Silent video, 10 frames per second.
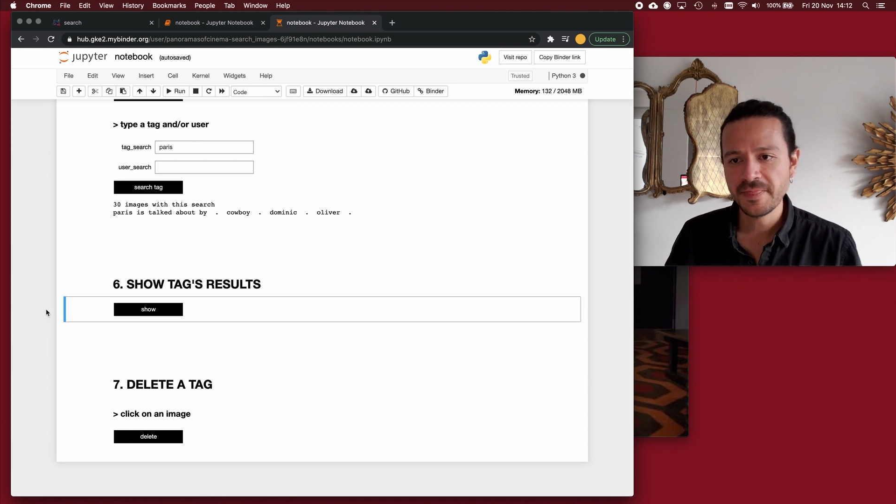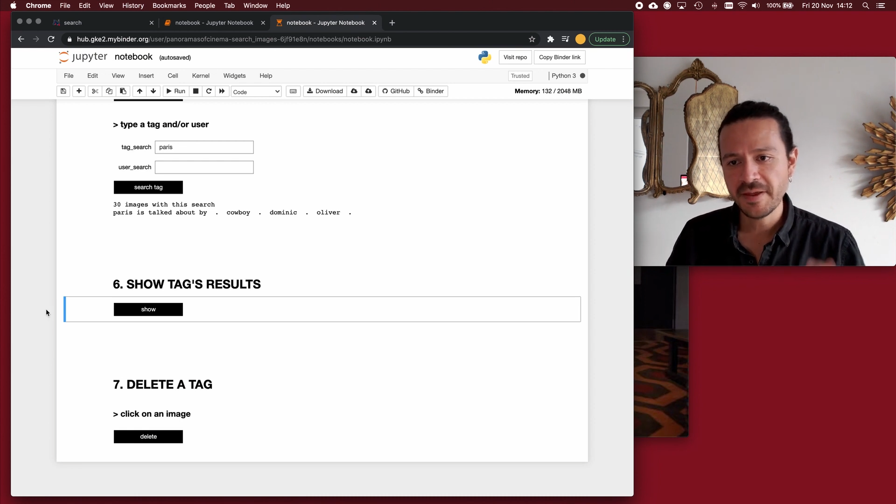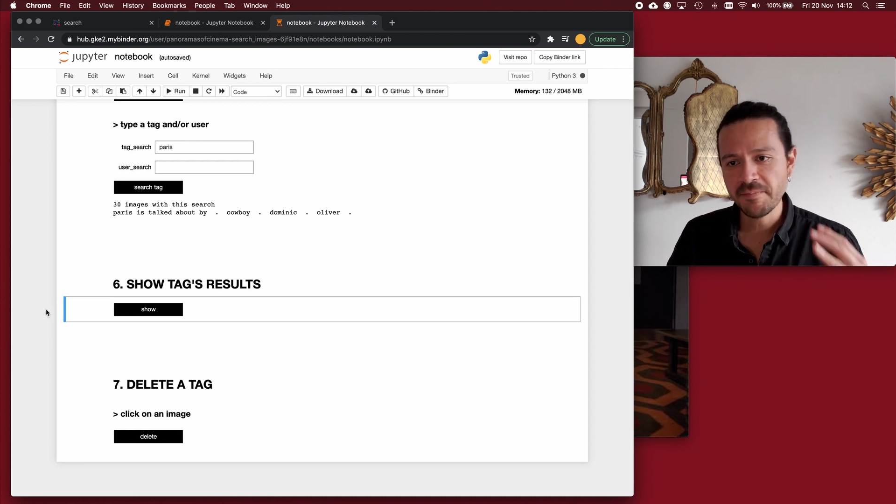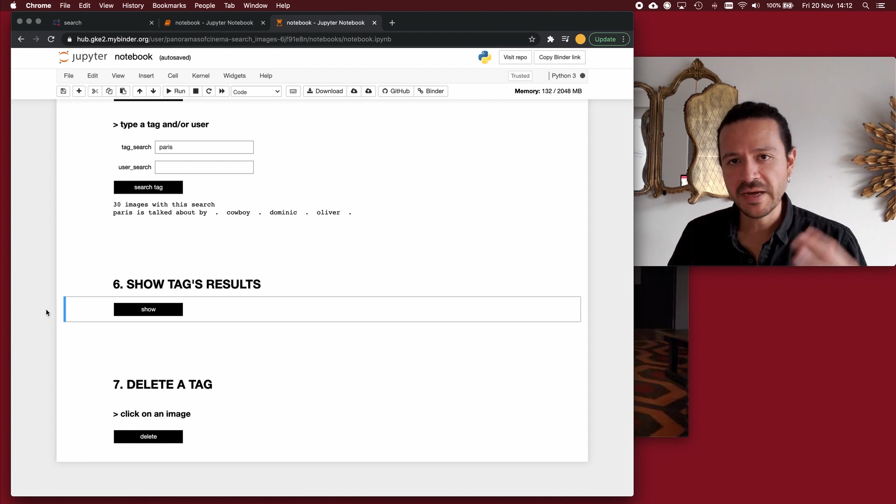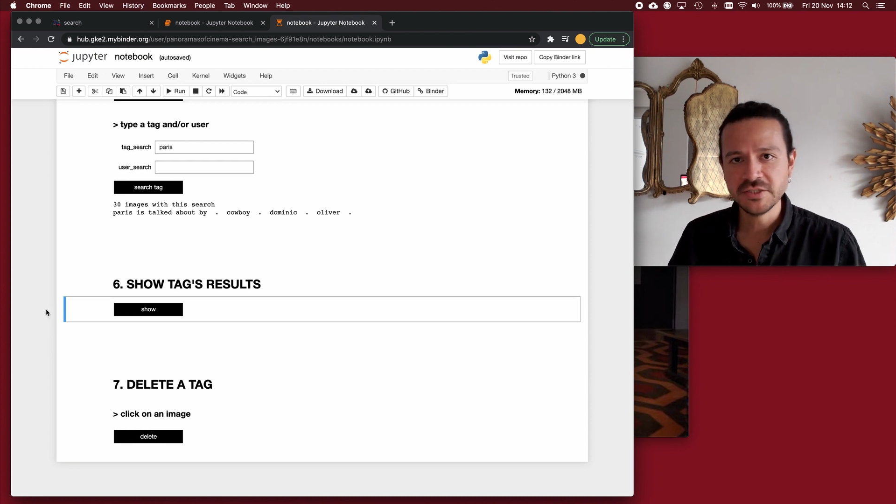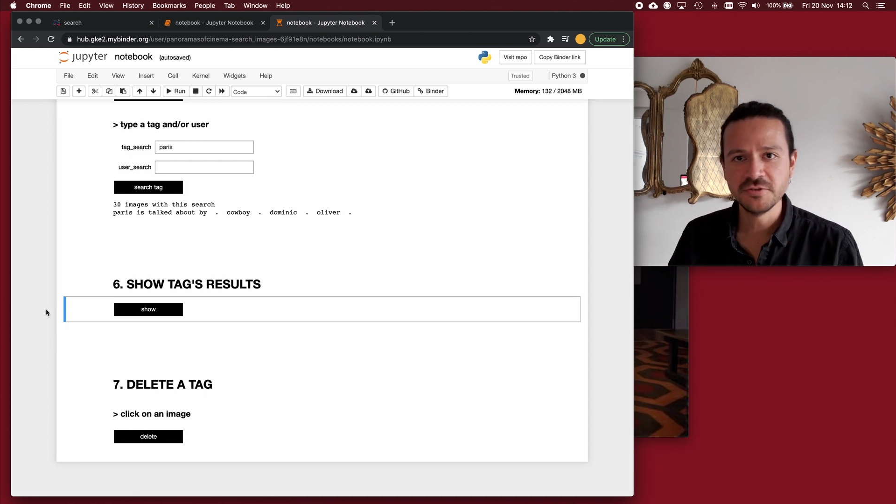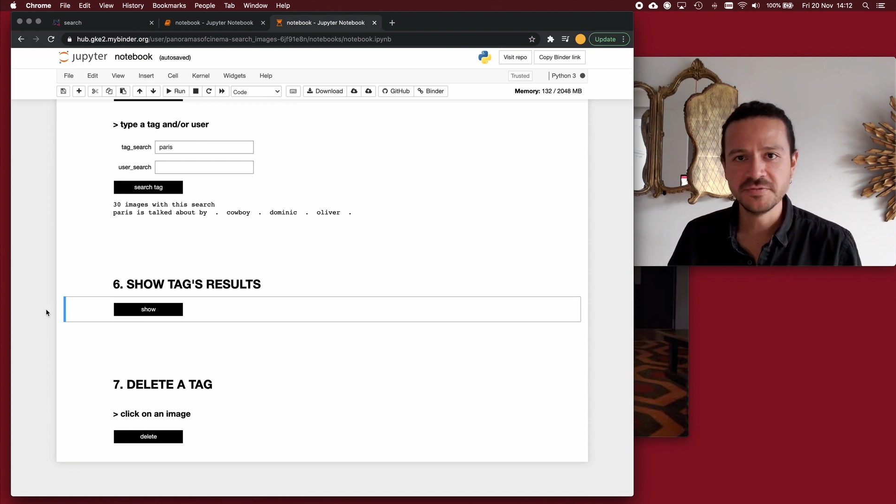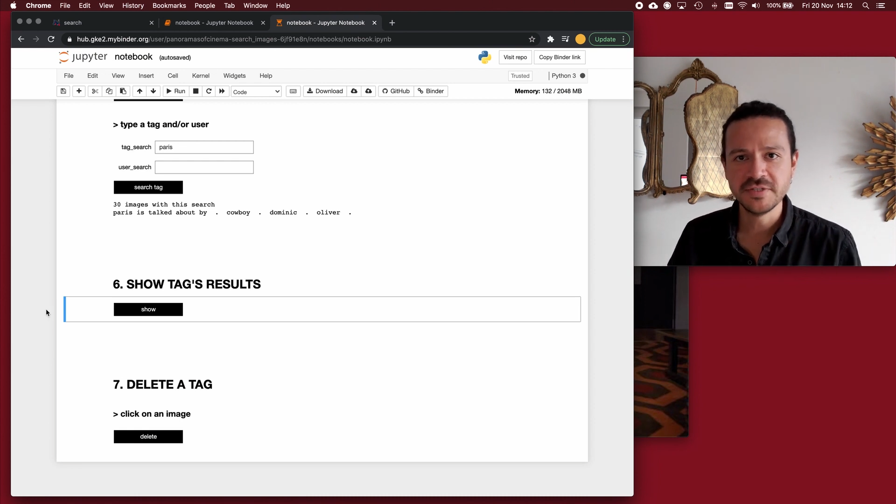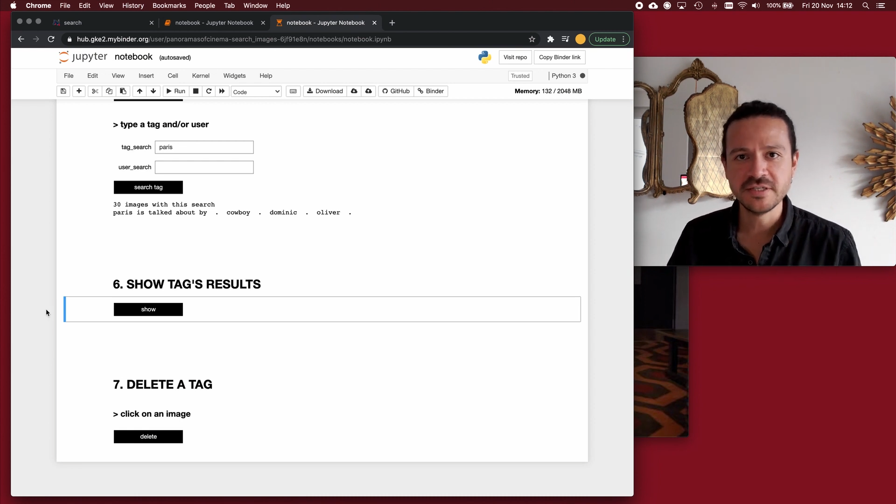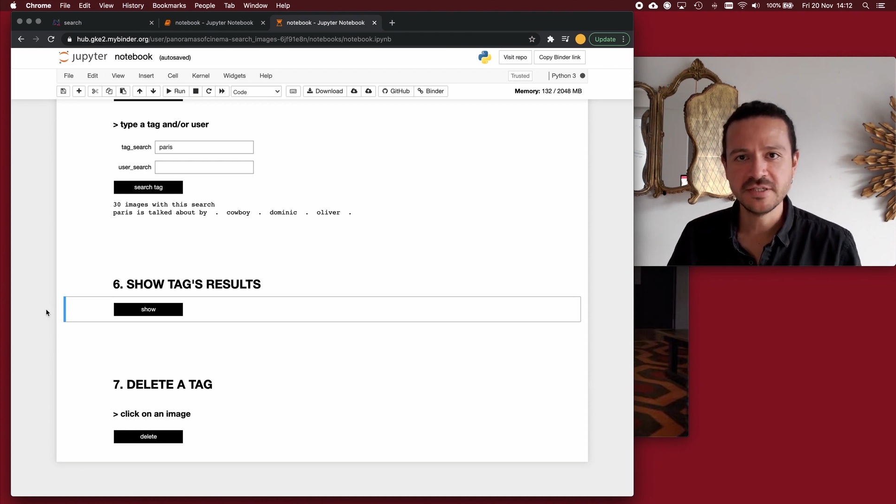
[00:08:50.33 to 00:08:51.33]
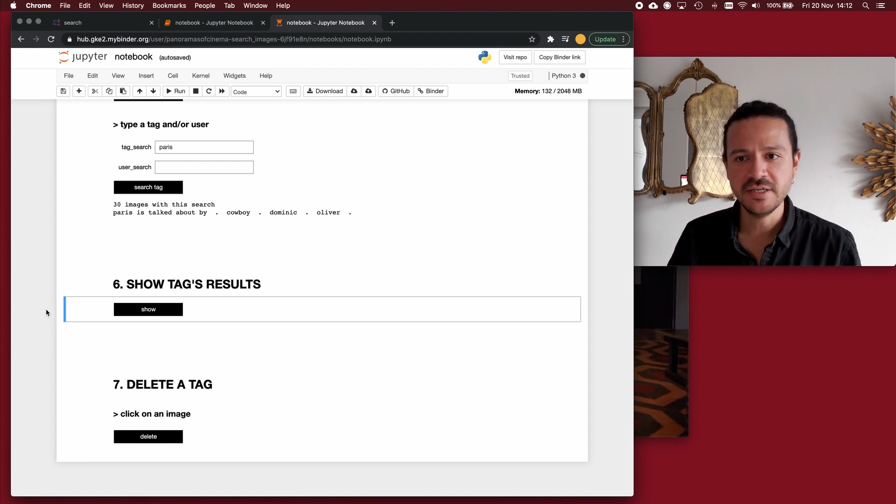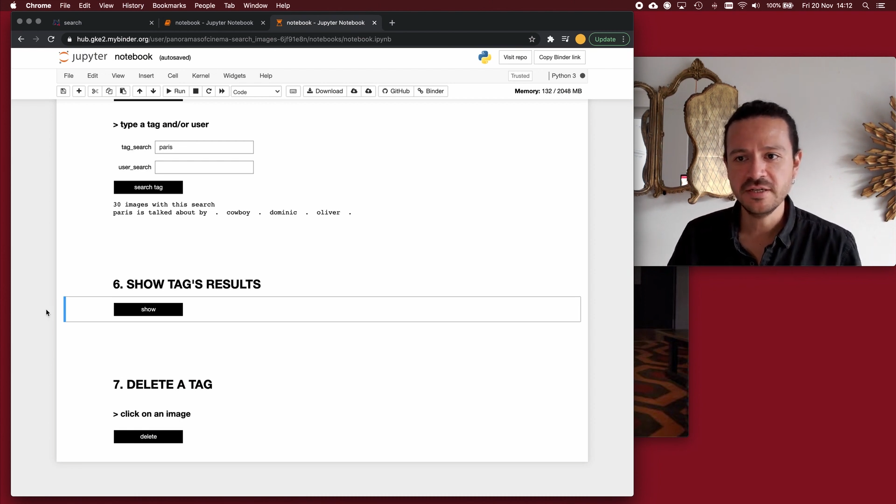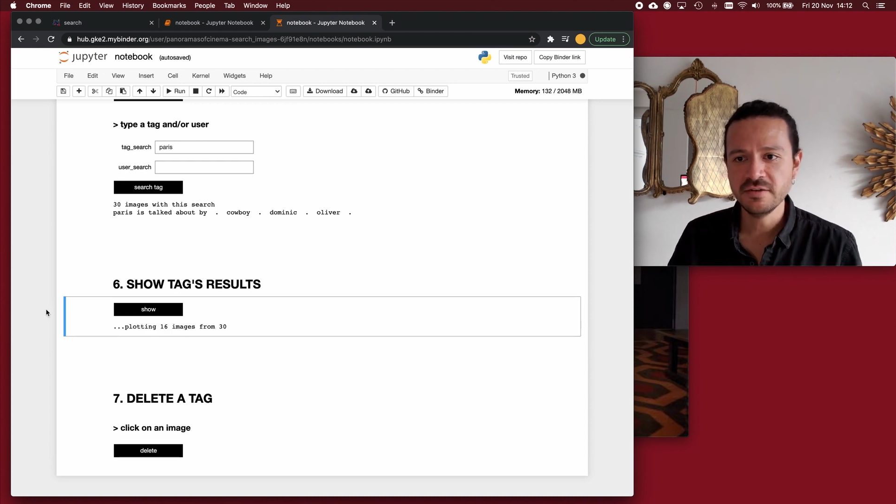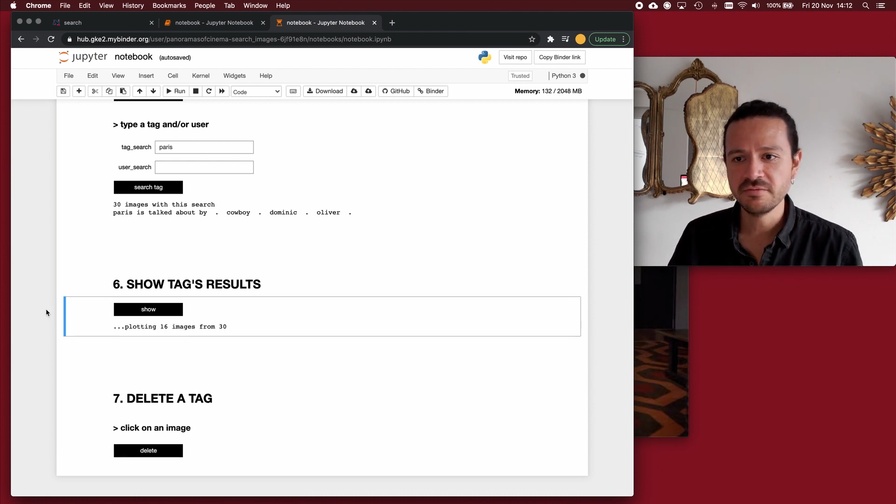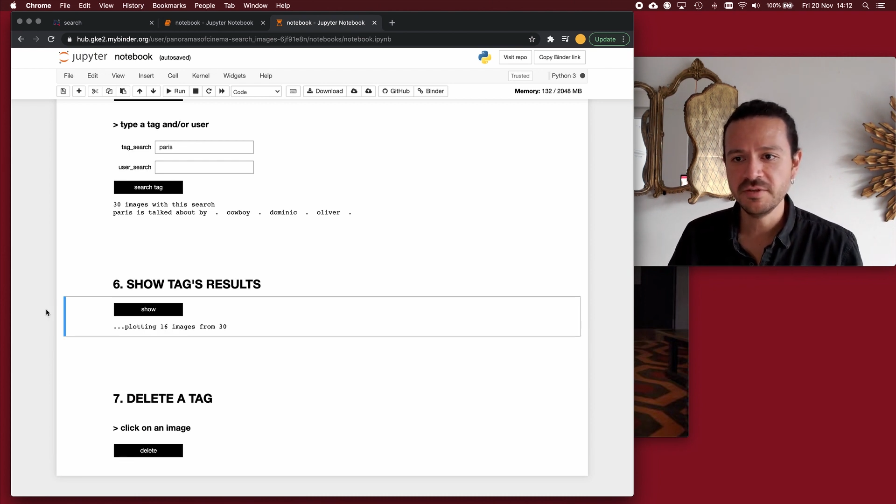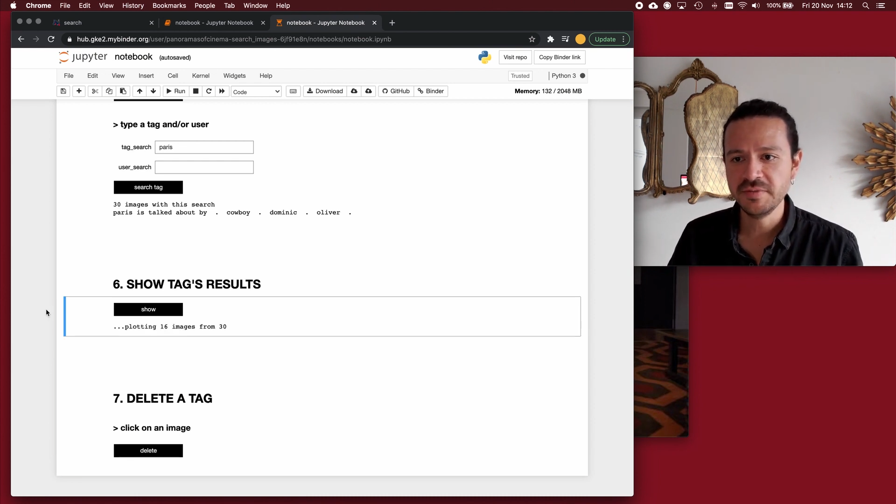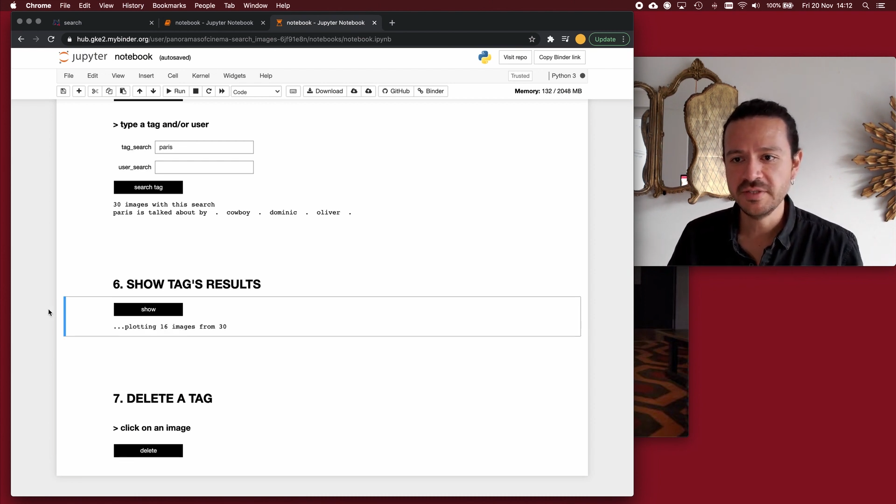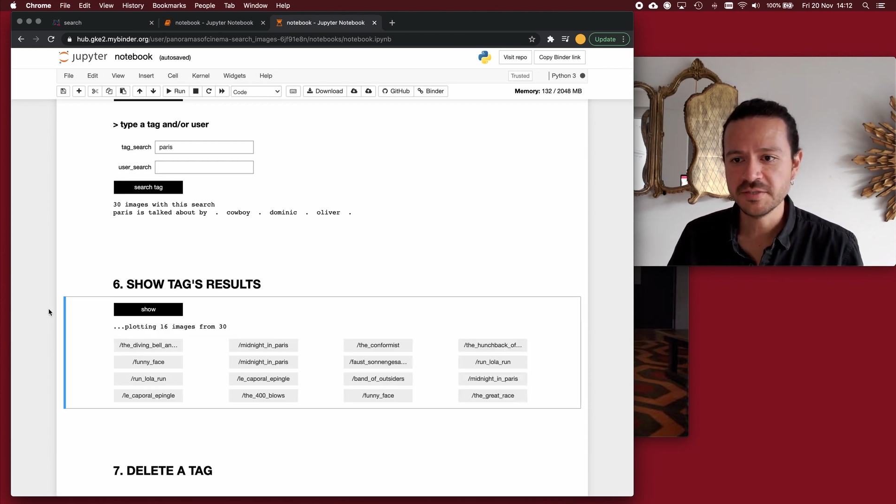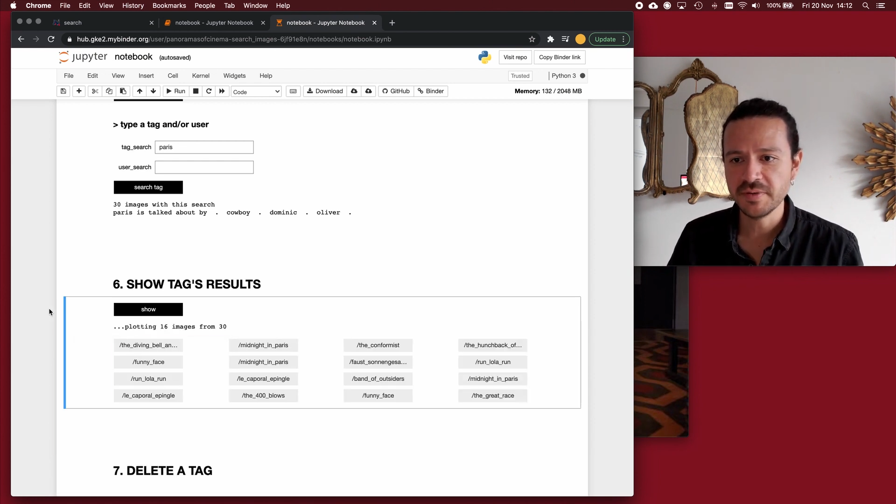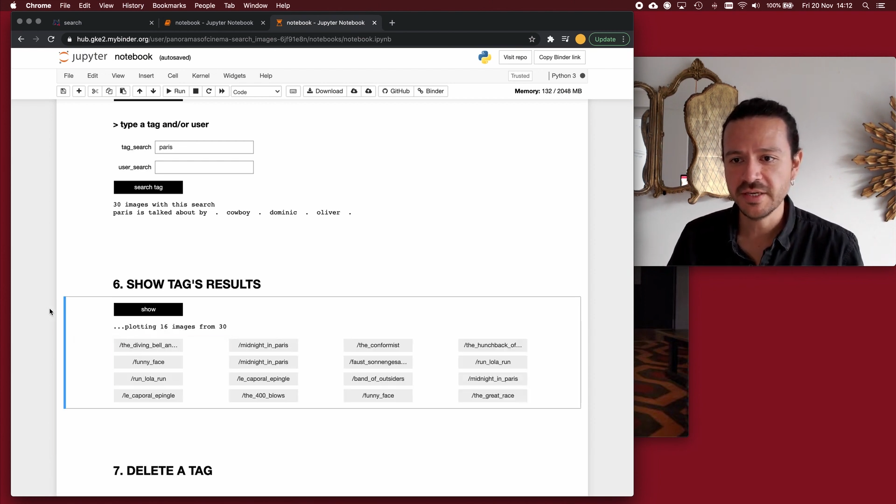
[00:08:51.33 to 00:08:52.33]
a batch of sixteen will be
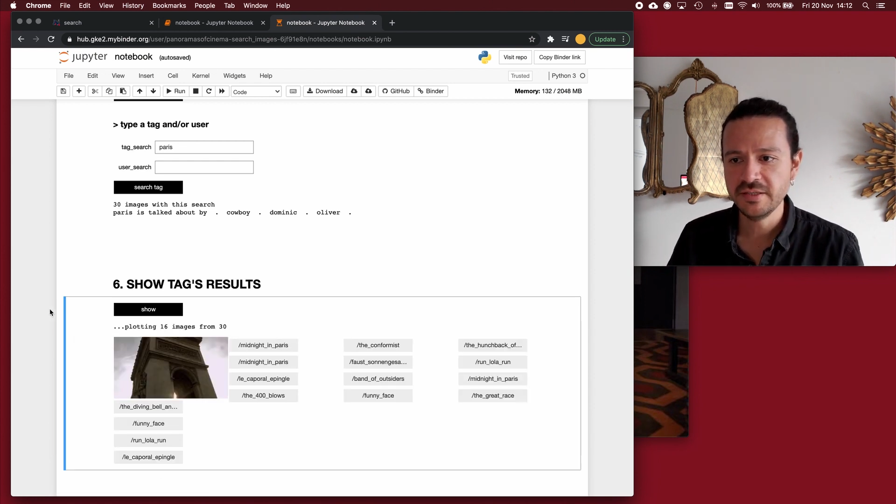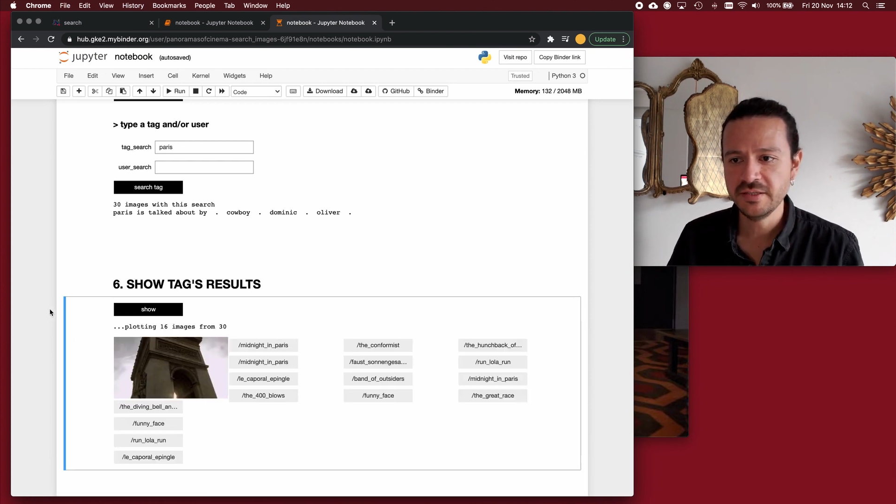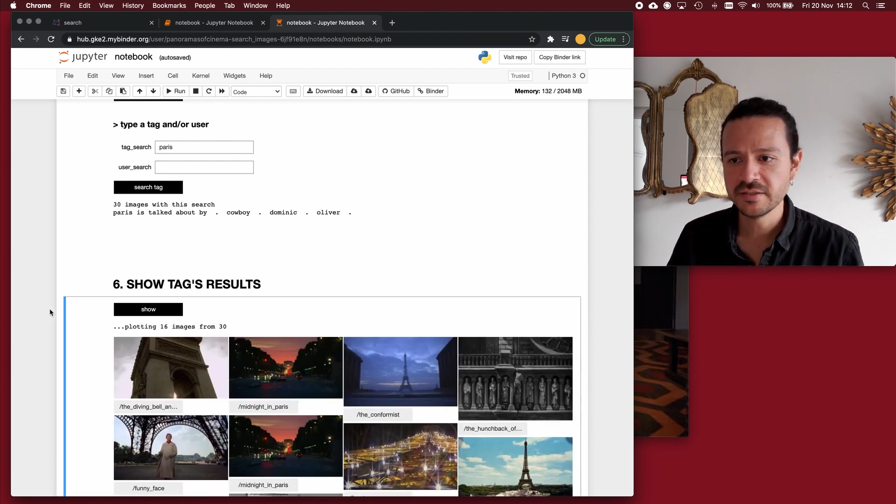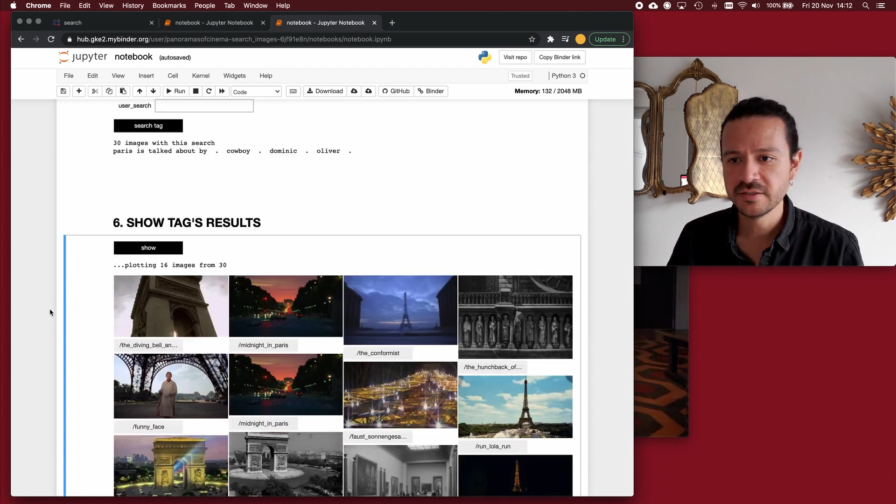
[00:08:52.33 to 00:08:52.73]
displayed.